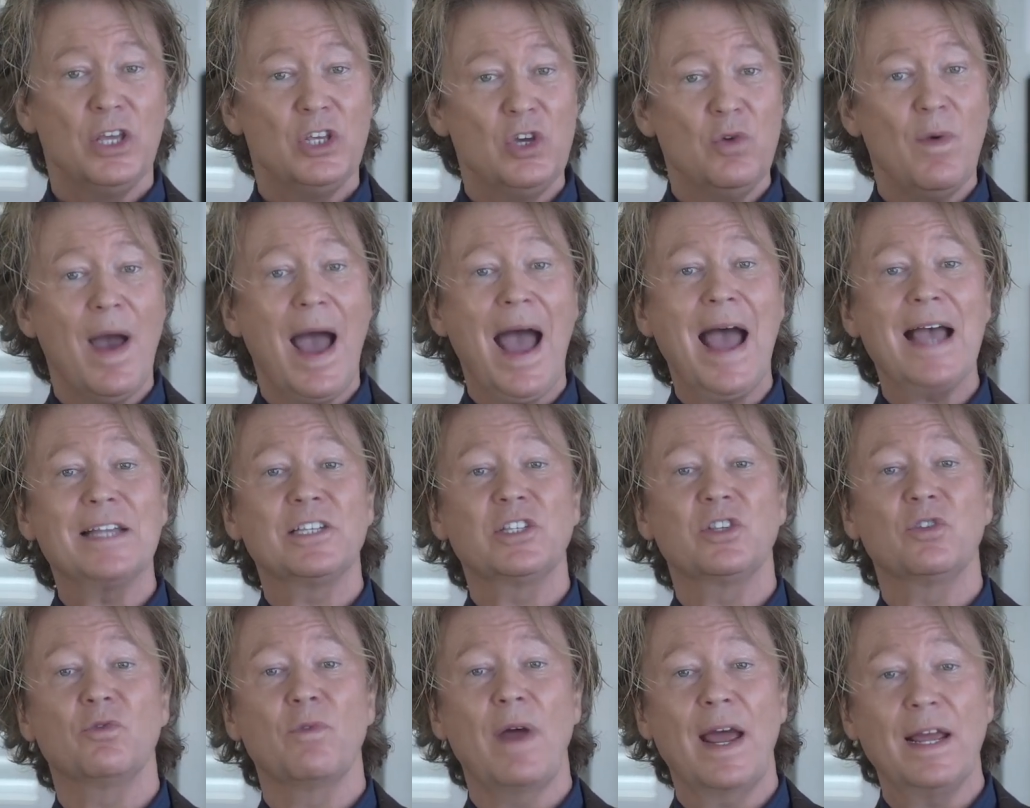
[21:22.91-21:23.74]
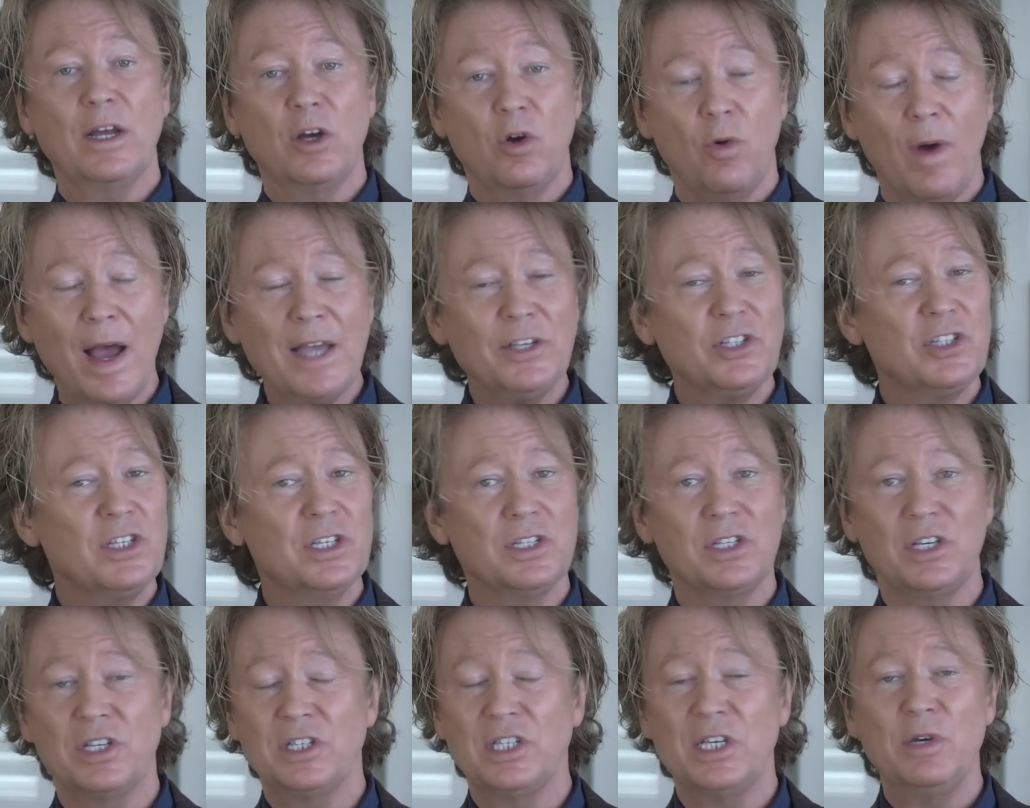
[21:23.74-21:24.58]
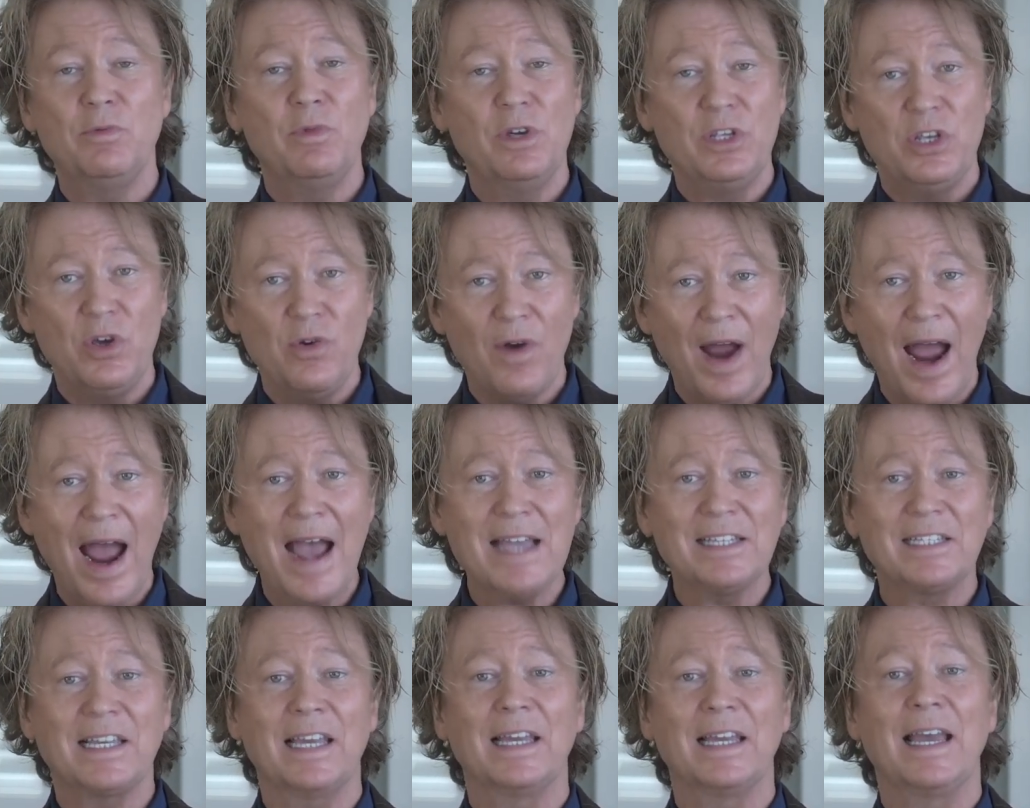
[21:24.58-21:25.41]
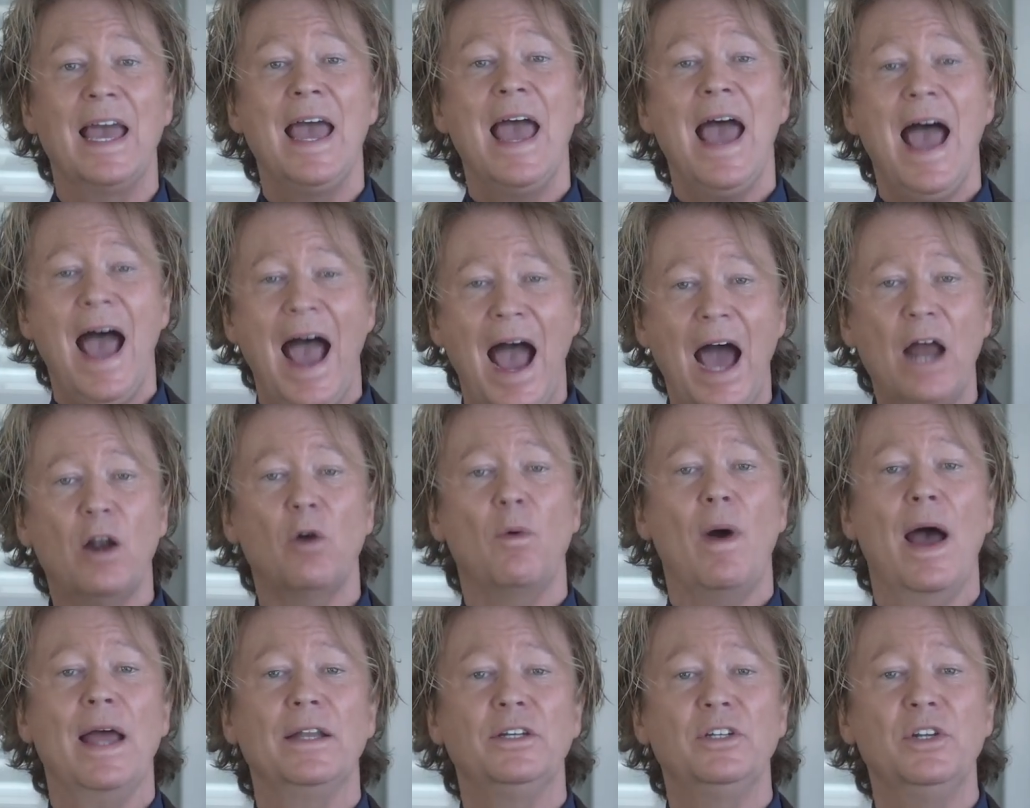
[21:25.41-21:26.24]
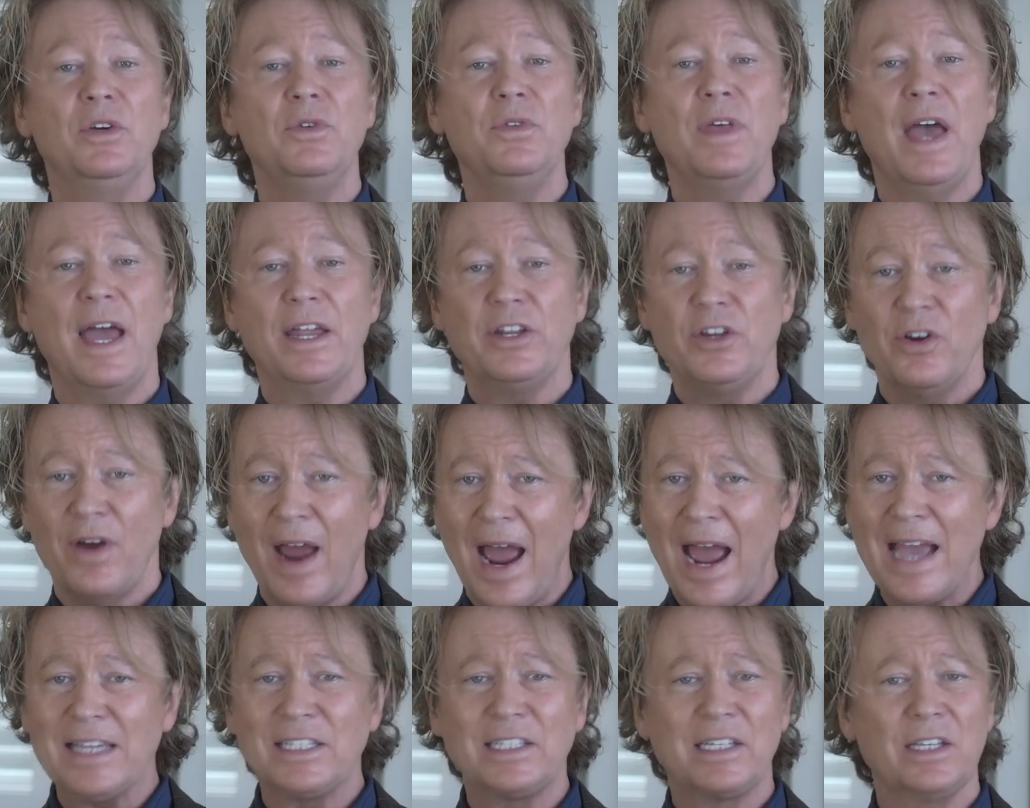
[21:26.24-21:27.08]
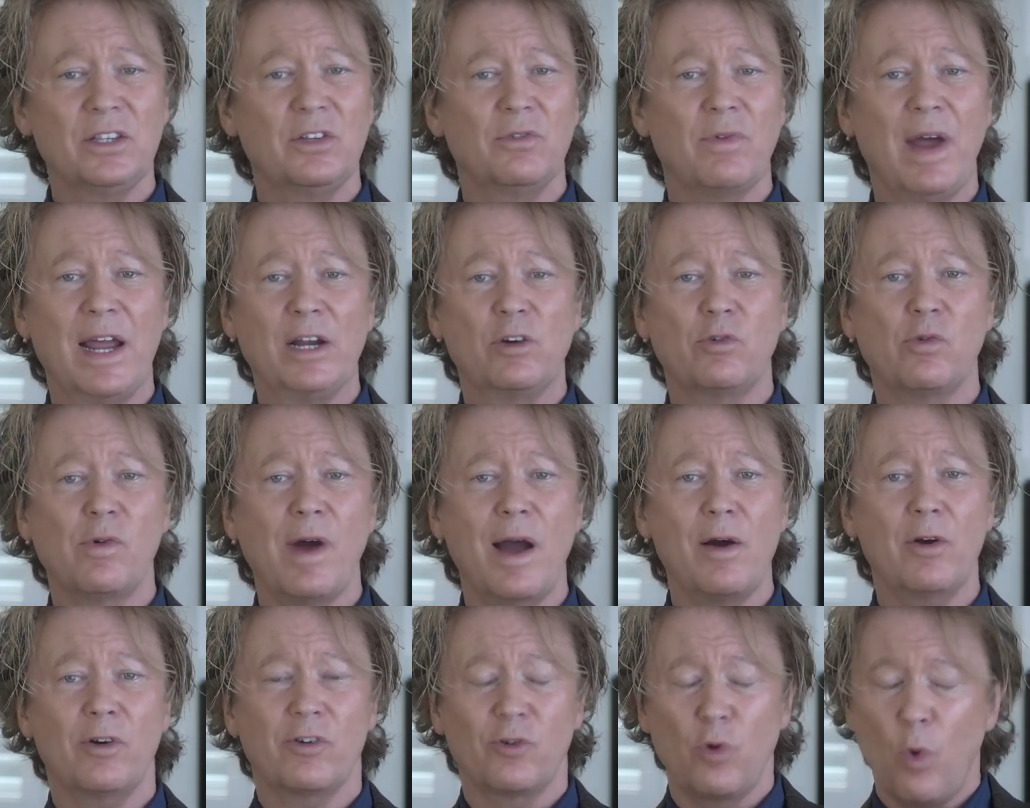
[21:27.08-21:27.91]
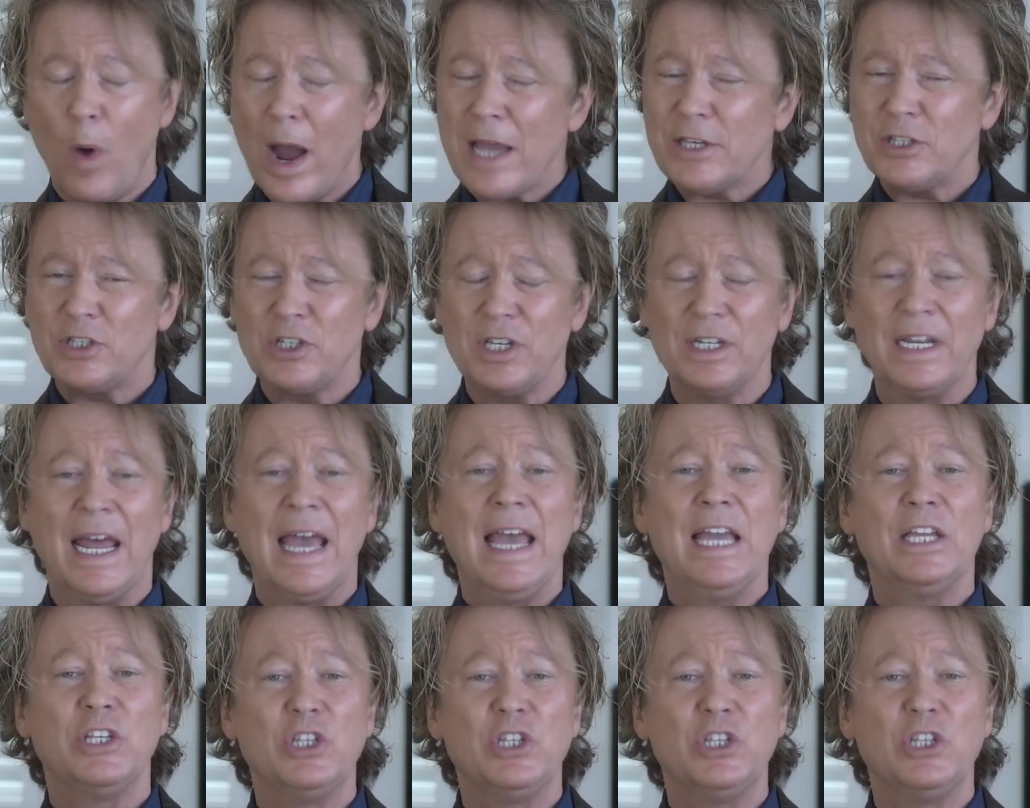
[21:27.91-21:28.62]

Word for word: You ask the right questions. You see, when you're asking, How do I do that? you're asking the right question.